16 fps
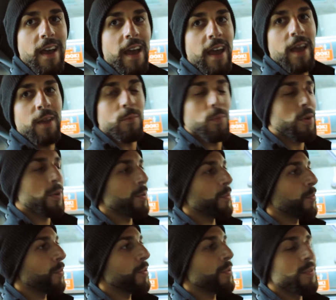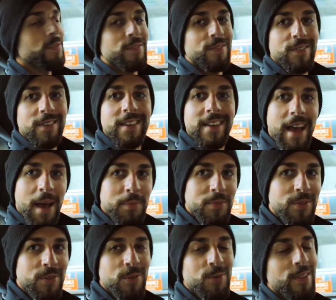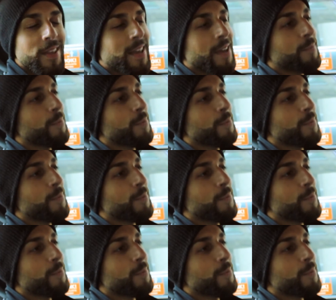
And we're, true to the mission. Absolutely,